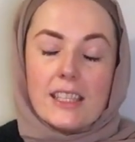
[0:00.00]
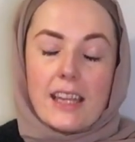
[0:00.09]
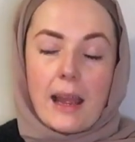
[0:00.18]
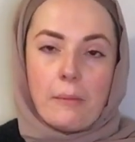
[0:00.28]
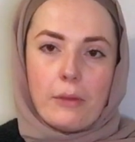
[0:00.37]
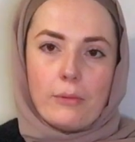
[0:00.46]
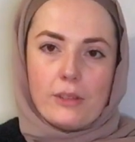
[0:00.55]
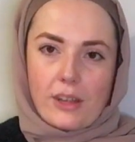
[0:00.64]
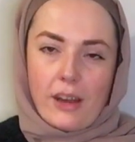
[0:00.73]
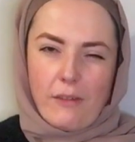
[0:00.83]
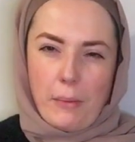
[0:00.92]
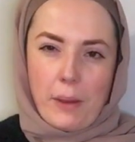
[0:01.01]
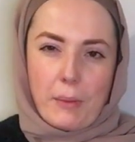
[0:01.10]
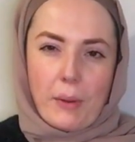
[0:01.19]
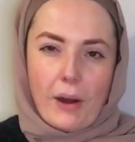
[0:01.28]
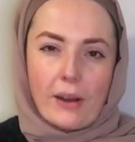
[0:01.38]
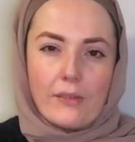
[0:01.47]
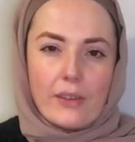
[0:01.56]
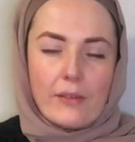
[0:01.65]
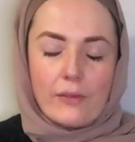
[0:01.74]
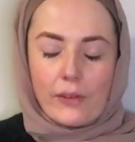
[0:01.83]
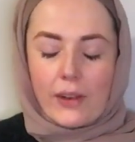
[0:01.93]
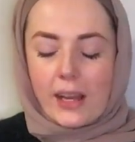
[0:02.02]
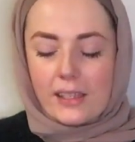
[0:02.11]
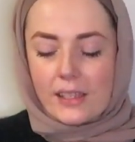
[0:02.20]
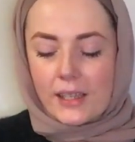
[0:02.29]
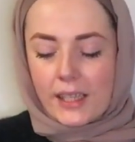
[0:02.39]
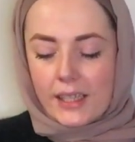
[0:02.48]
depth was kind of a big part of it for us.